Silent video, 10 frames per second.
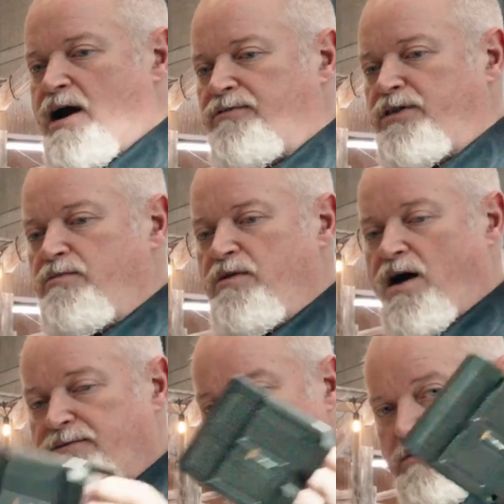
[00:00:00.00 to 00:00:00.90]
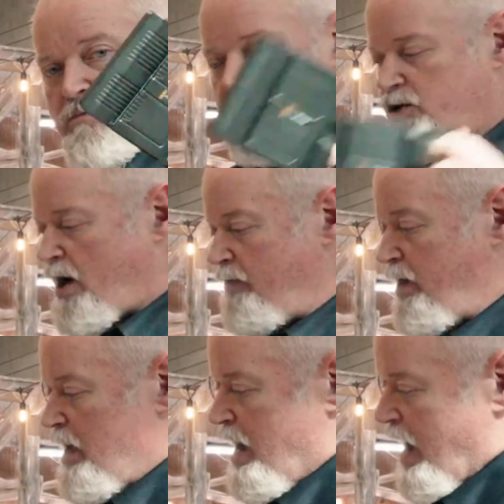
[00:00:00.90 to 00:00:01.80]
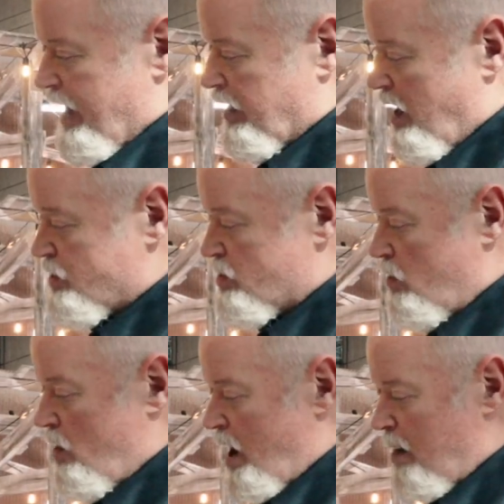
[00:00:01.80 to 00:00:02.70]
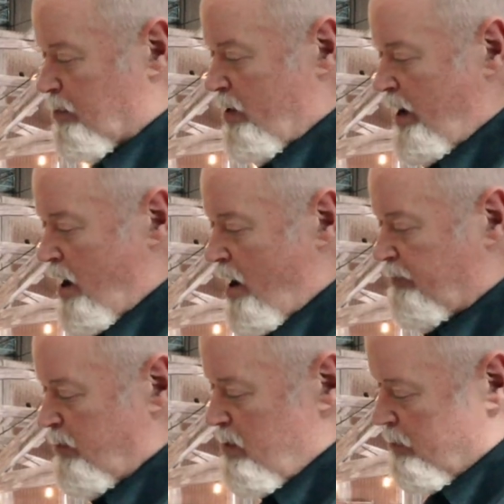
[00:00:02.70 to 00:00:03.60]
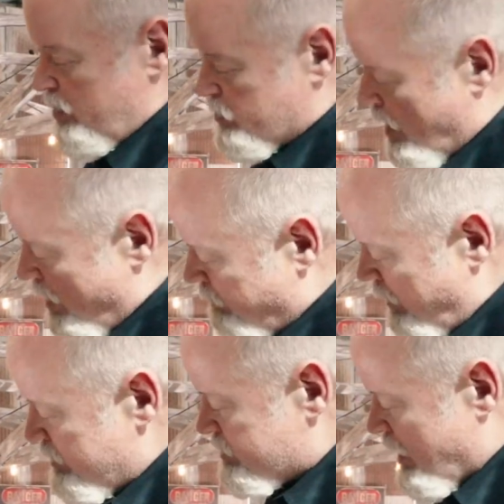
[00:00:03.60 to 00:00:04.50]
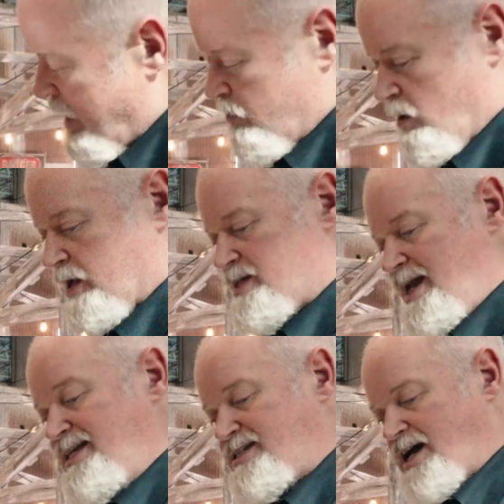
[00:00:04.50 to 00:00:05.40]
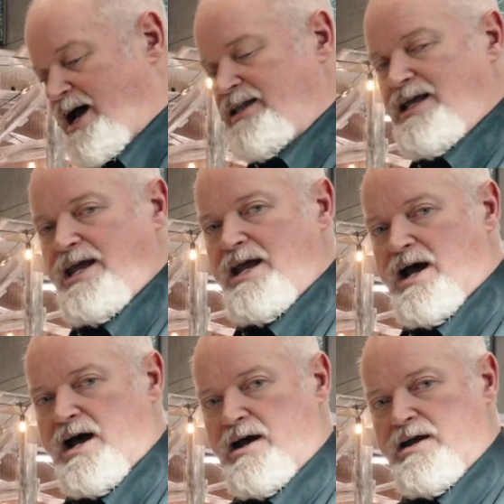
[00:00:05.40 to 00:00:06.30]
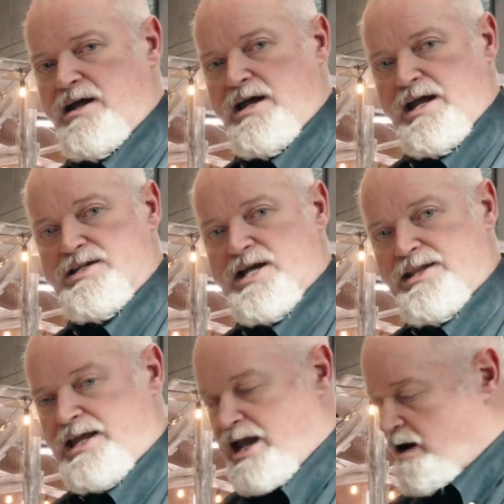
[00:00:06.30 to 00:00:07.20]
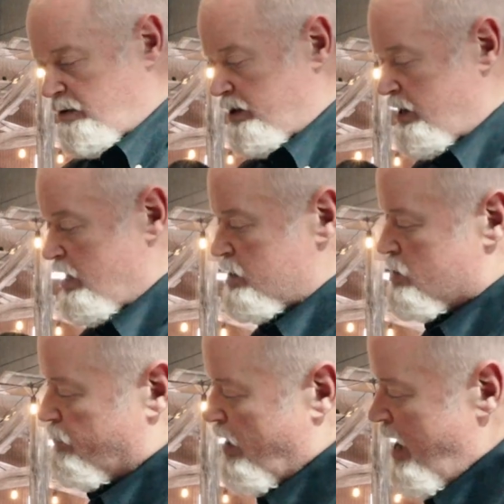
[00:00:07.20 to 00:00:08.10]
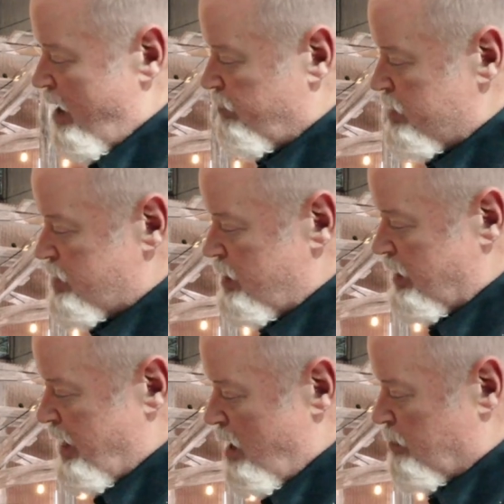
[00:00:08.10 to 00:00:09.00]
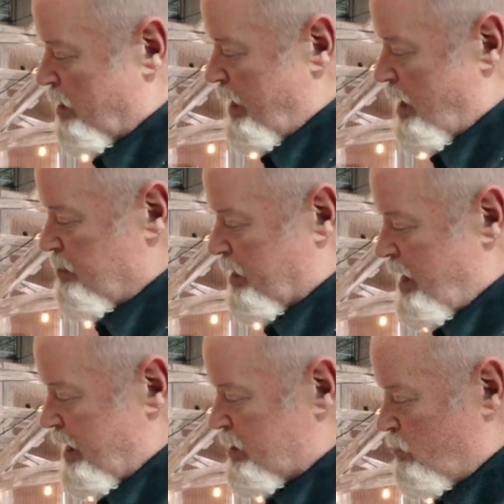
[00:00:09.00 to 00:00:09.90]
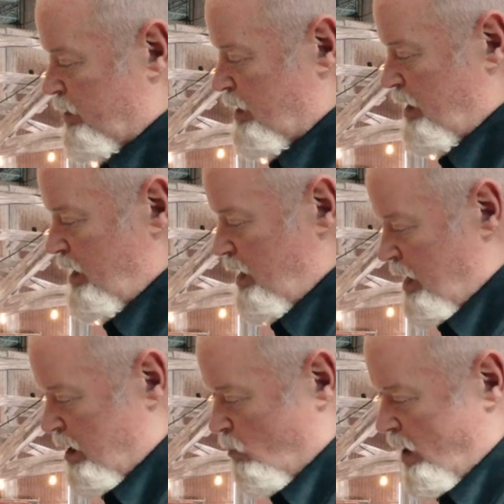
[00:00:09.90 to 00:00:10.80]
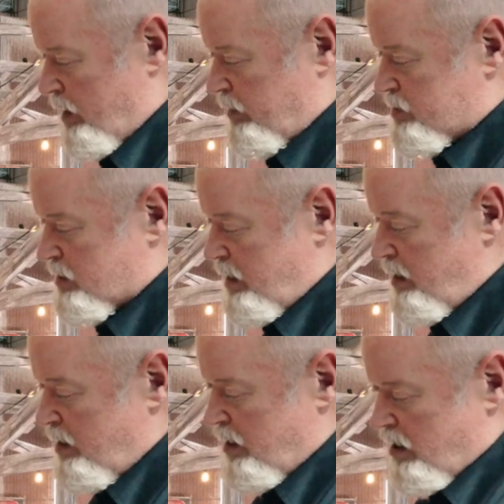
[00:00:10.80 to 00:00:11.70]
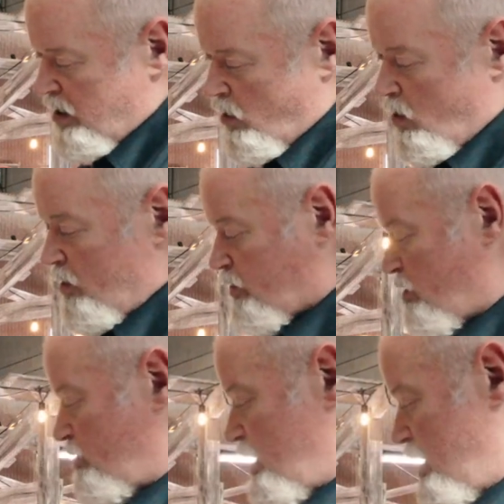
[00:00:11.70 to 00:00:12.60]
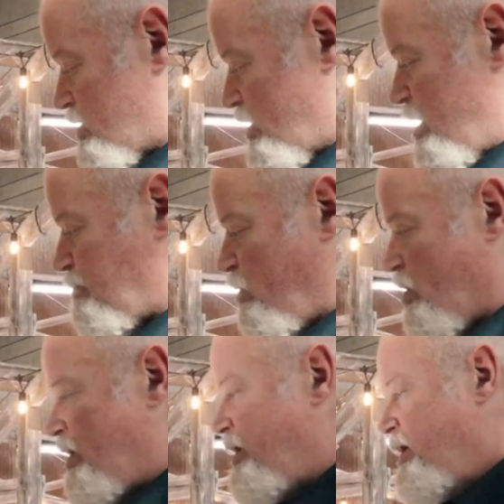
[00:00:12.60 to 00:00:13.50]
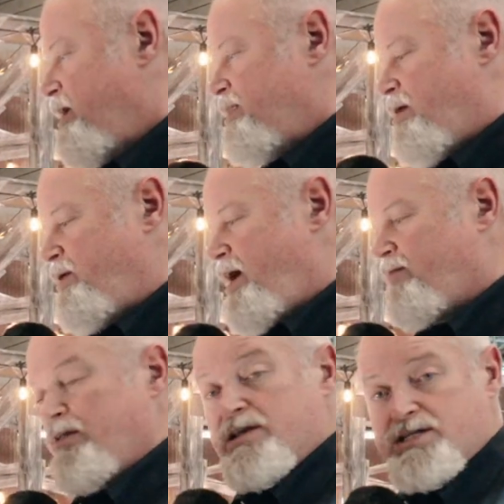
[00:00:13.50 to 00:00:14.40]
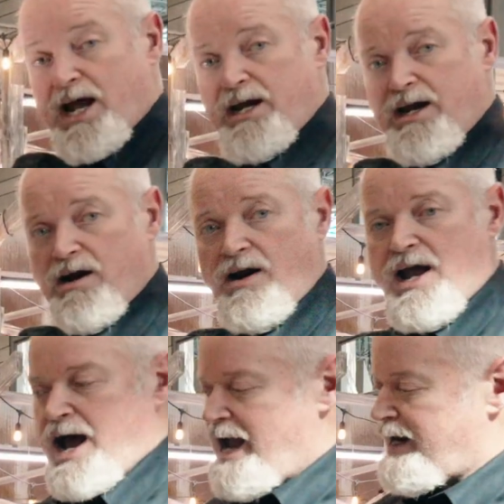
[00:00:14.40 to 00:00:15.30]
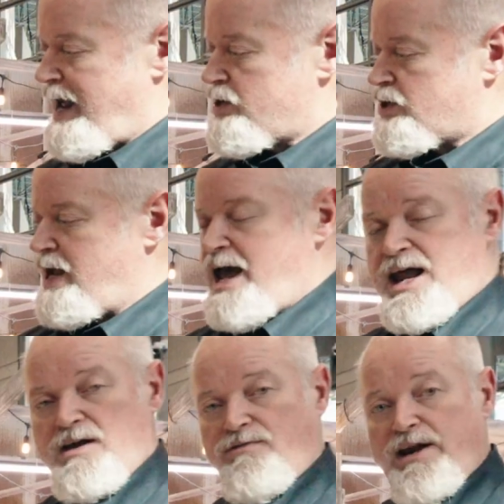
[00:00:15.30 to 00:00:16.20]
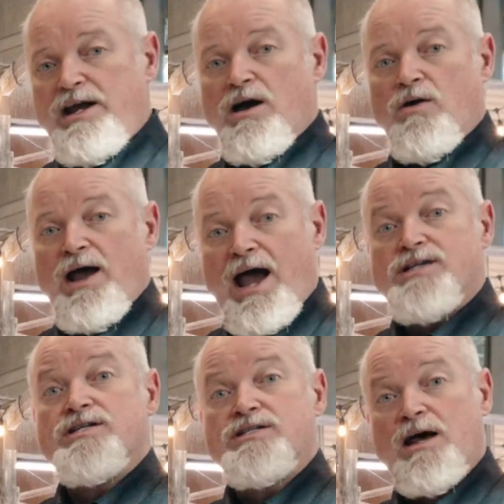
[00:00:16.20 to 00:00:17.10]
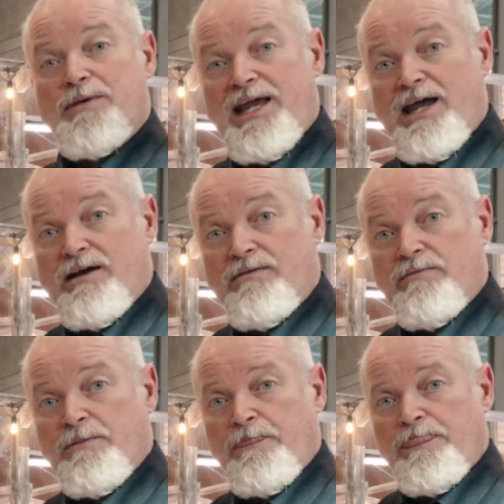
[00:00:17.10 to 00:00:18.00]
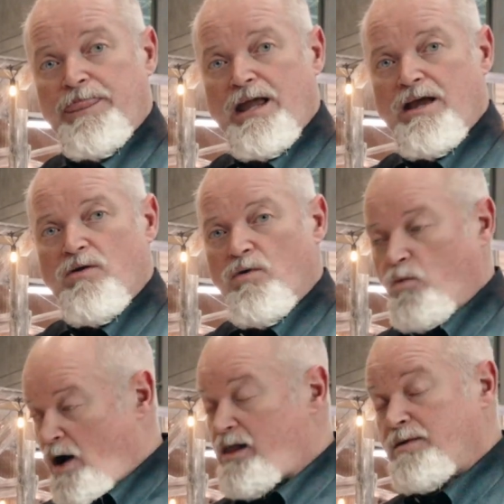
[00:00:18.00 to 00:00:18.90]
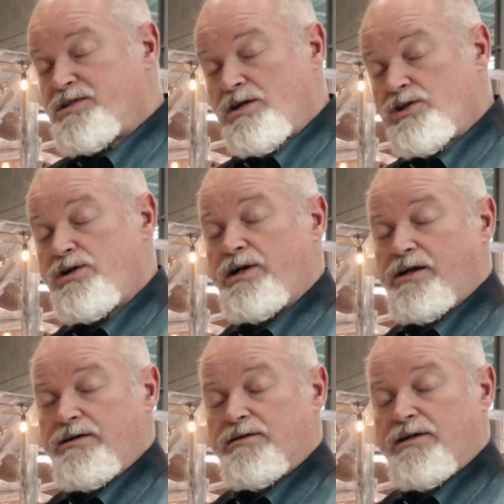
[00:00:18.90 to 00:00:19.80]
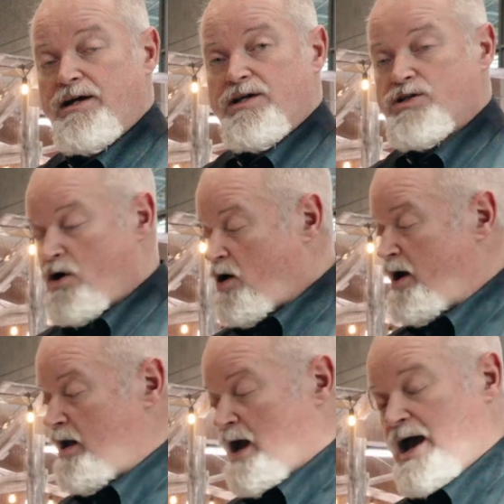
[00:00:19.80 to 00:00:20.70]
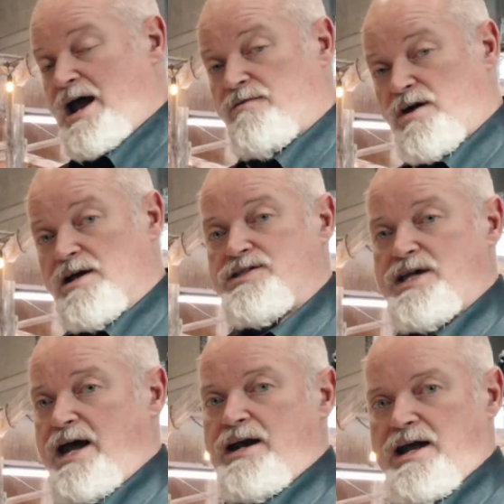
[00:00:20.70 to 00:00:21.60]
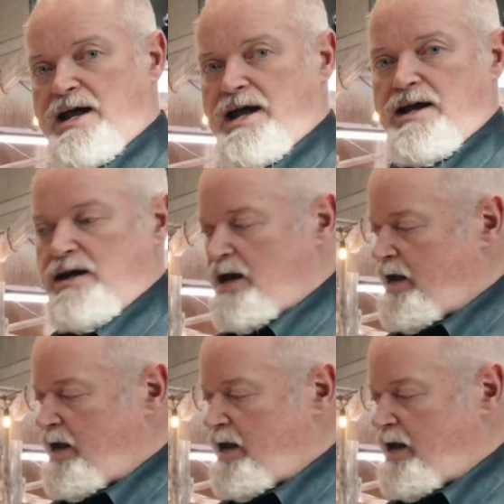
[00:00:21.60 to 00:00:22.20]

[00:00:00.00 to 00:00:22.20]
off the memory drive. I can also operate off the memory drive inside, well, it's inside the camera. So if I have this in the camera and I'm connected with a wirelessly or through the Ethernet port that we have on the side here, I can actually edit video as it's coming in while I'm still shooting. So I have on set a